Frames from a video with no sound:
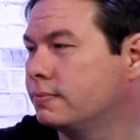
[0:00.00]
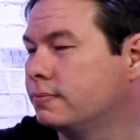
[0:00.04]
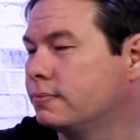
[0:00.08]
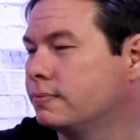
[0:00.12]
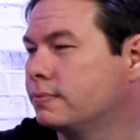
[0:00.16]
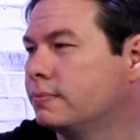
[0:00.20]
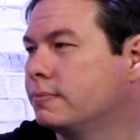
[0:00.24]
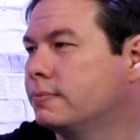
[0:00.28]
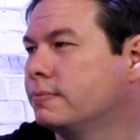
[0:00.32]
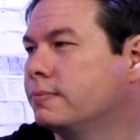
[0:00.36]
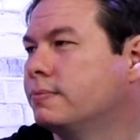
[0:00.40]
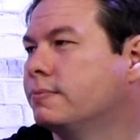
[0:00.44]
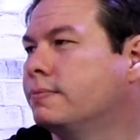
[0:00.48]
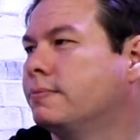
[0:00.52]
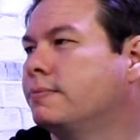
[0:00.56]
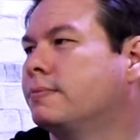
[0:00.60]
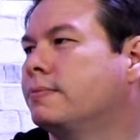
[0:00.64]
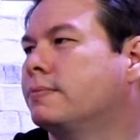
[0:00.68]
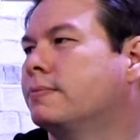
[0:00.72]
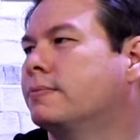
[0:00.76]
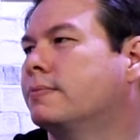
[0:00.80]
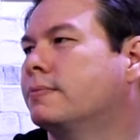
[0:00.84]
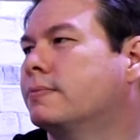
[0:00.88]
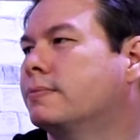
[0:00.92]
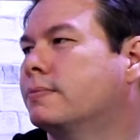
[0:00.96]

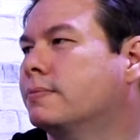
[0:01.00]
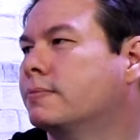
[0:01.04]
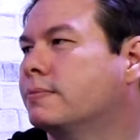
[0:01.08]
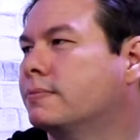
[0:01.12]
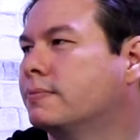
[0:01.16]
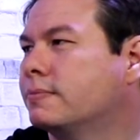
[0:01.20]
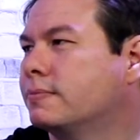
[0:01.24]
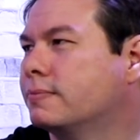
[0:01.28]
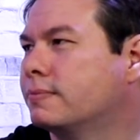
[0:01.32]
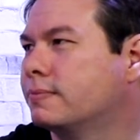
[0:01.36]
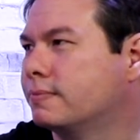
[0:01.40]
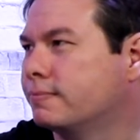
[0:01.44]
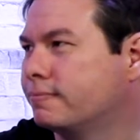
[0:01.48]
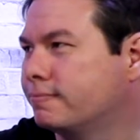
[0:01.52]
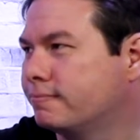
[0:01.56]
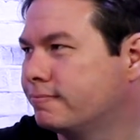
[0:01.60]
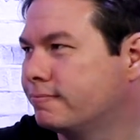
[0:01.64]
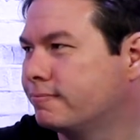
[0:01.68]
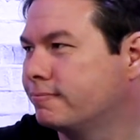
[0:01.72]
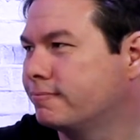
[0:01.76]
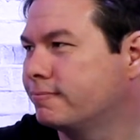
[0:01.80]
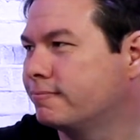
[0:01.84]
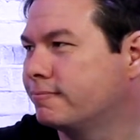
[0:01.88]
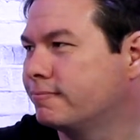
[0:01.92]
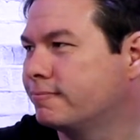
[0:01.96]

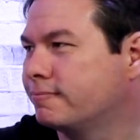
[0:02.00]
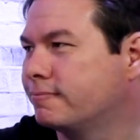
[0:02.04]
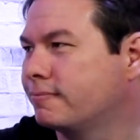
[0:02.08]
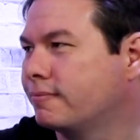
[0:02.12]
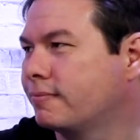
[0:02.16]
No words are spoken by the person on screen.